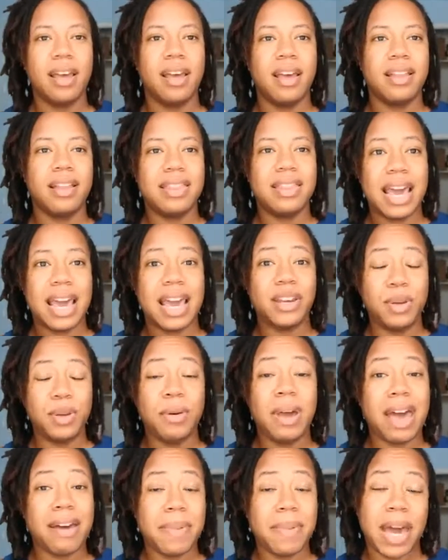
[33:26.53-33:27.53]
that you
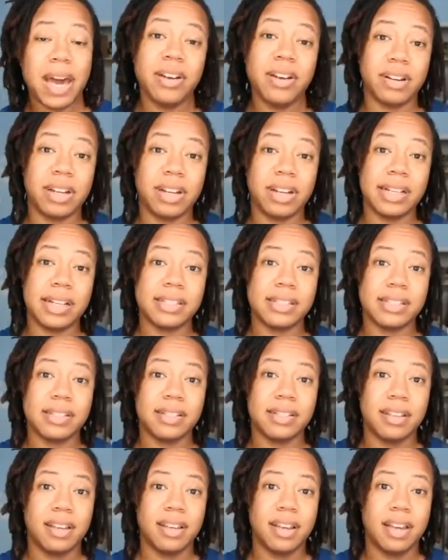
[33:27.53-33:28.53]
have boundaries,
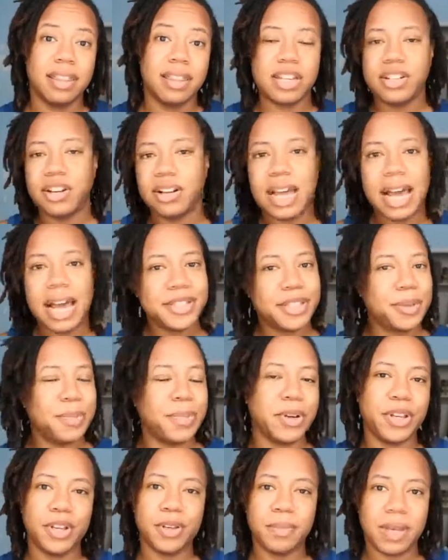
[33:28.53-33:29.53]
that you're not
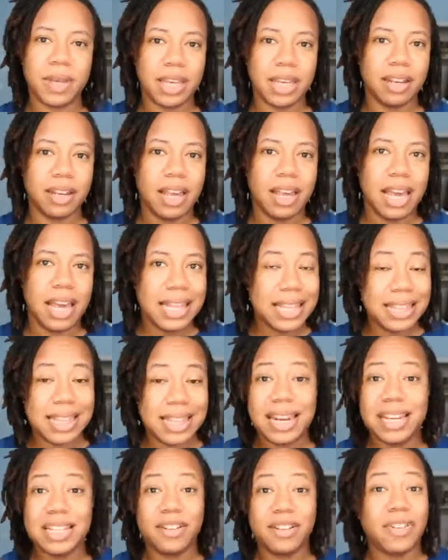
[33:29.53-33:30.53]
superhuman, that they
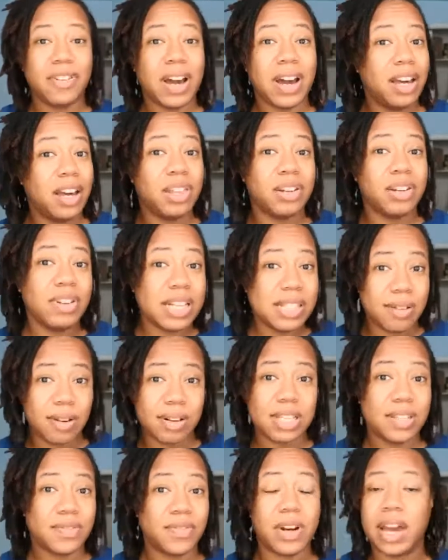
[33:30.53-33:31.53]
need to find other
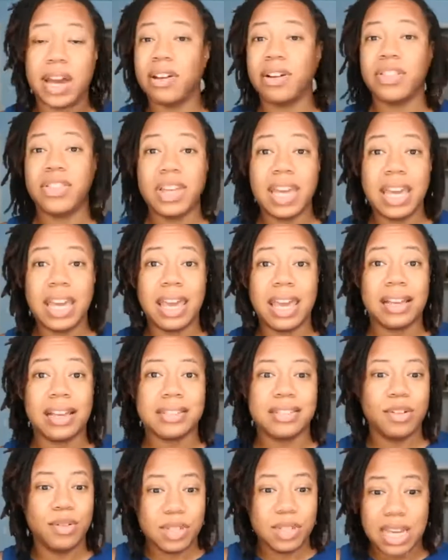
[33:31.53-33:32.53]
resources for other
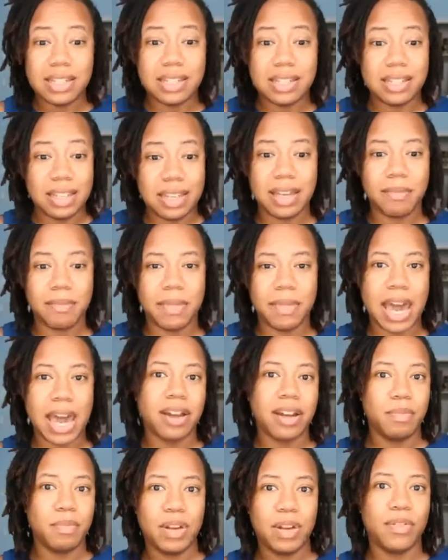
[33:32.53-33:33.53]
things. You teach them
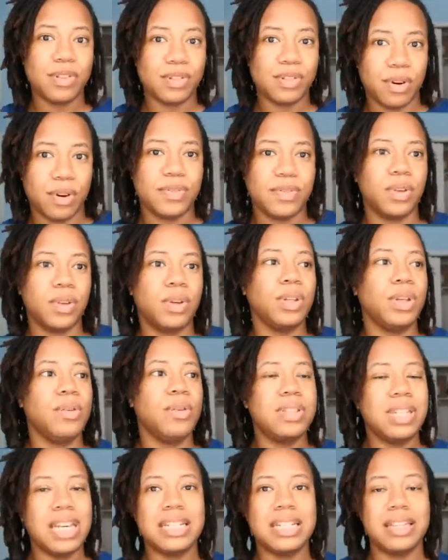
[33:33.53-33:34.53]
how to be resourceful. You
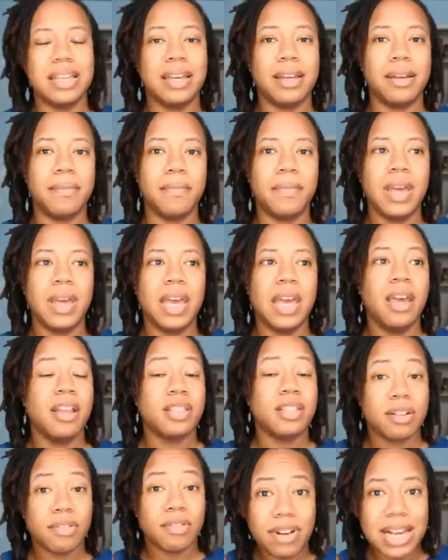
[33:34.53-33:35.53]
teach them
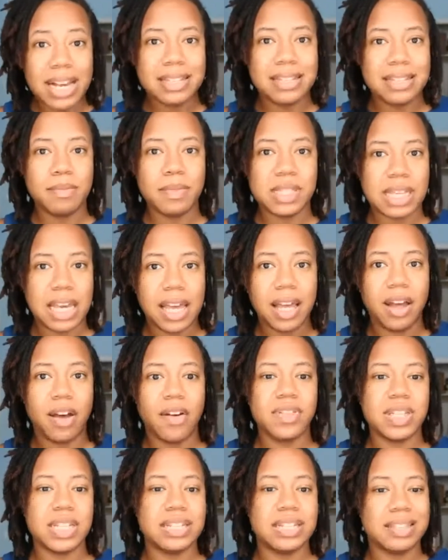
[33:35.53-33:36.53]
to rest
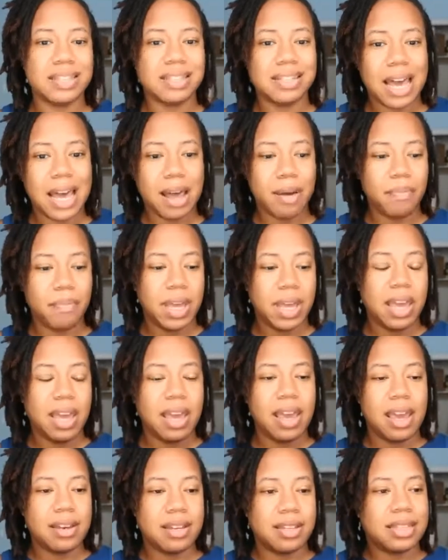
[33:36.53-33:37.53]
themselves and to
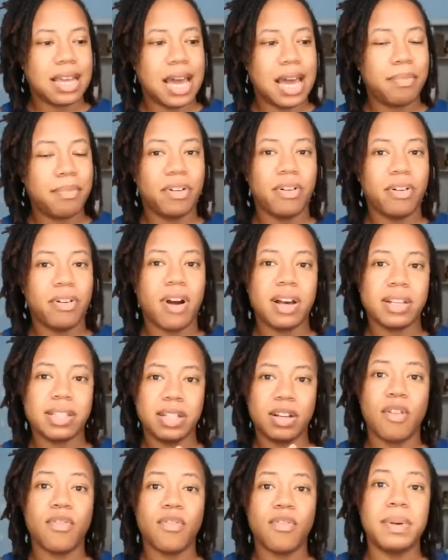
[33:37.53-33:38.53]
stop
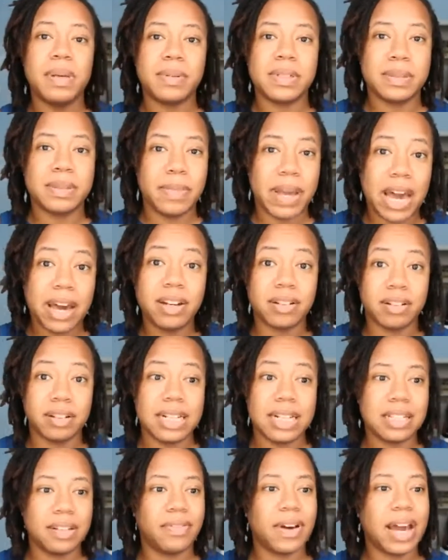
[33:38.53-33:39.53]
crossing over people's
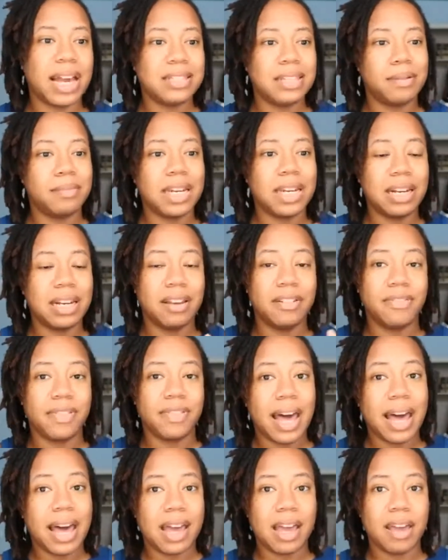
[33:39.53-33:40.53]
boundaries. If I said I'm done at
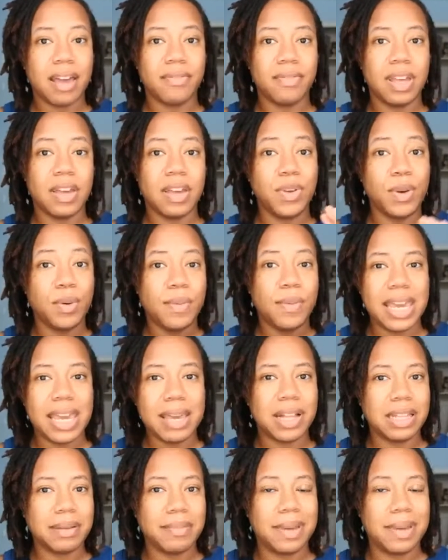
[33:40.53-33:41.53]
5, if you
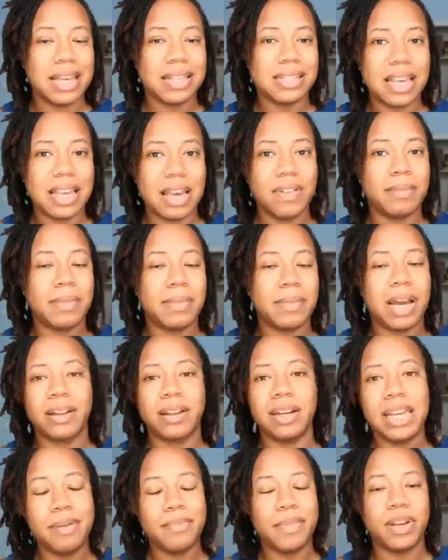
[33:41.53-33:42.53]
emailing me at 7, I'm not going
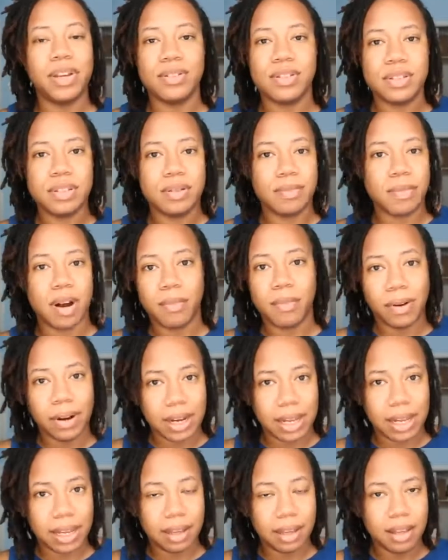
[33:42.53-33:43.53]
to email you till tomorrow
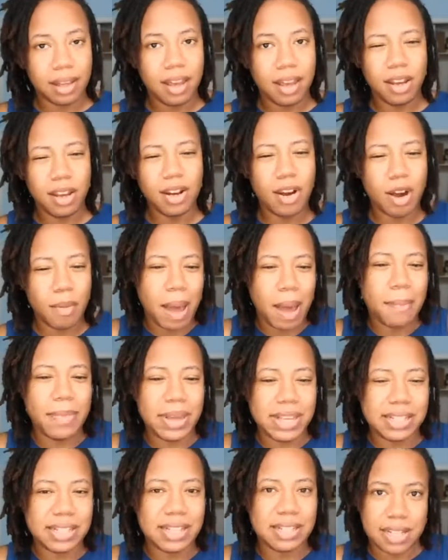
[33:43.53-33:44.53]
morning, about
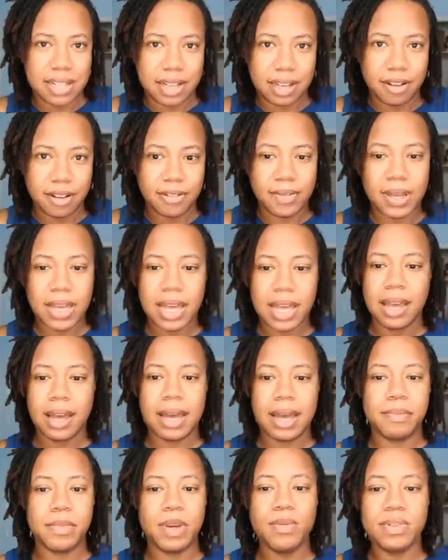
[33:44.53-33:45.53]
business stuff.
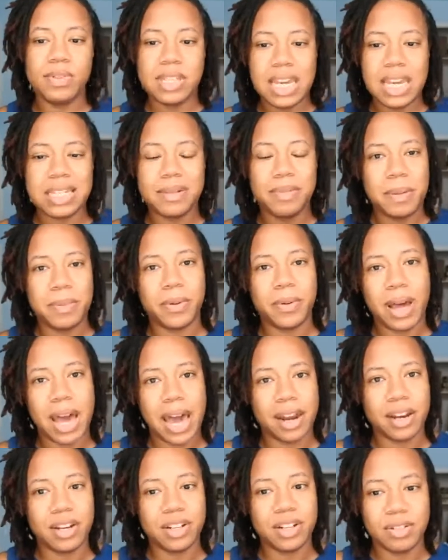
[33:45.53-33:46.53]
You teach people
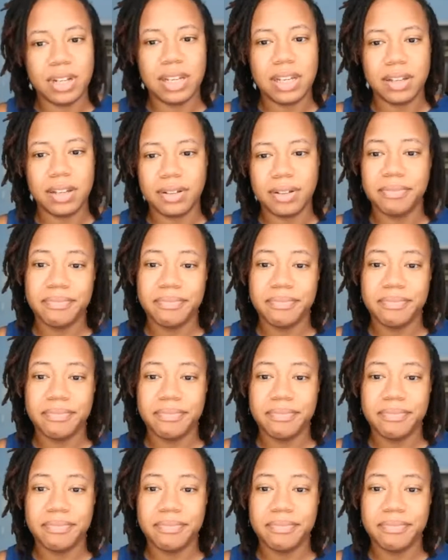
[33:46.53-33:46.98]
how to treat you.